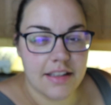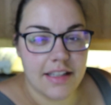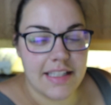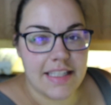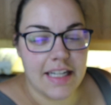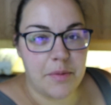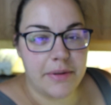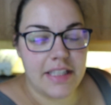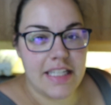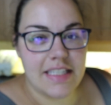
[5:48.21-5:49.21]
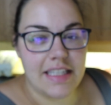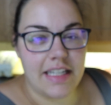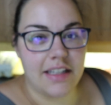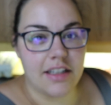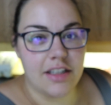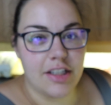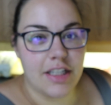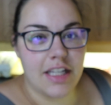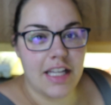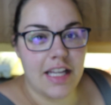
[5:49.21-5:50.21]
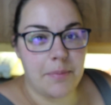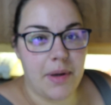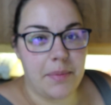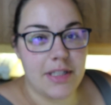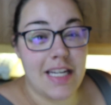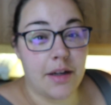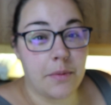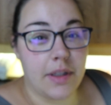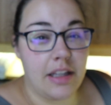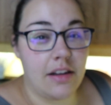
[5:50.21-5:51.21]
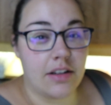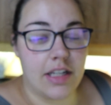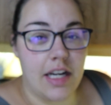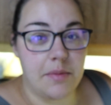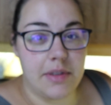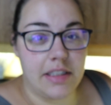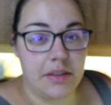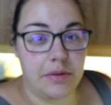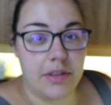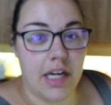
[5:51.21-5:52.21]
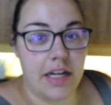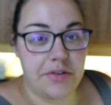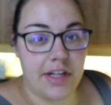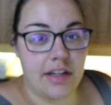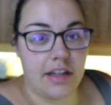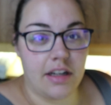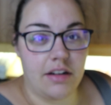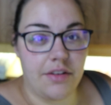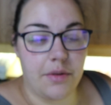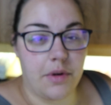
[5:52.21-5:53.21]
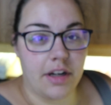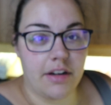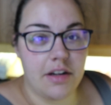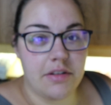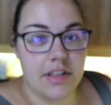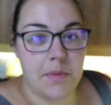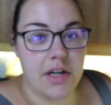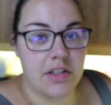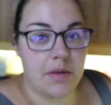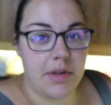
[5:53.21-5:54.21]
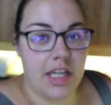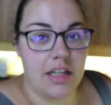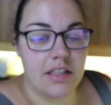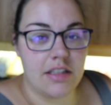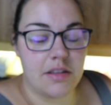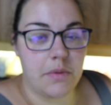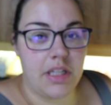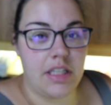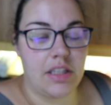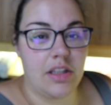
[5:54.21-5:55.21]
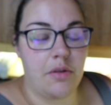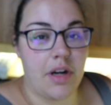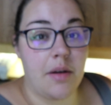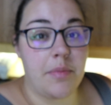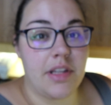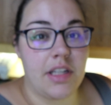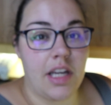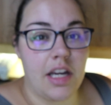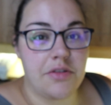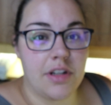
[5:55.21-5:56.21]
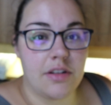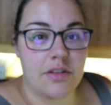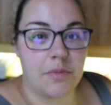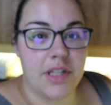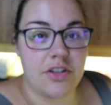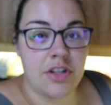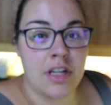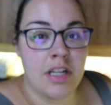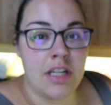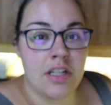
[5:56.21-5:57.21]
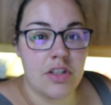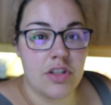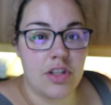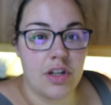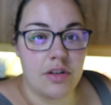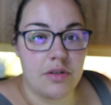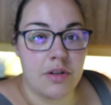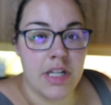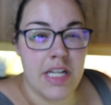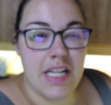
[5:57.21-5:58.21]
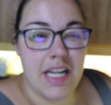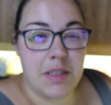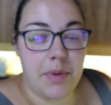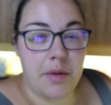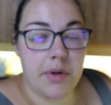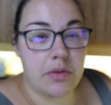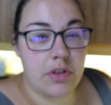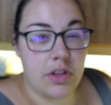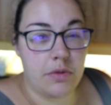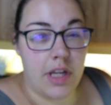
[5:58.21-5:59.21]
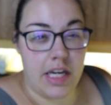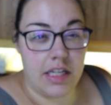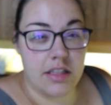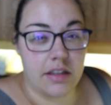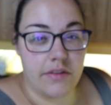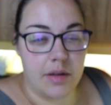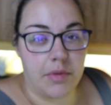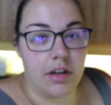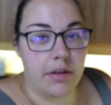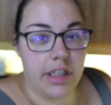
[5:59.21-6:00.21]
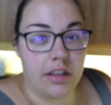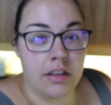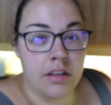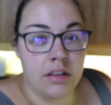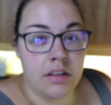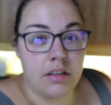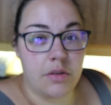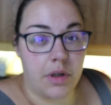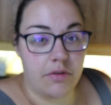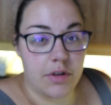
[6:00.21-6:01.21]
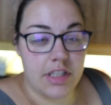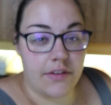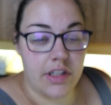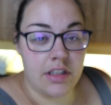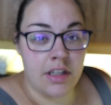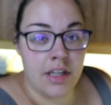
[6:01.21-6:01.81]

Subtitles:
It's a couple days later. Peppers take a really long time to dehydrate and get all the water out, especially because we load up the dehydrator so much. So it's been about 2 days of them going 24/7.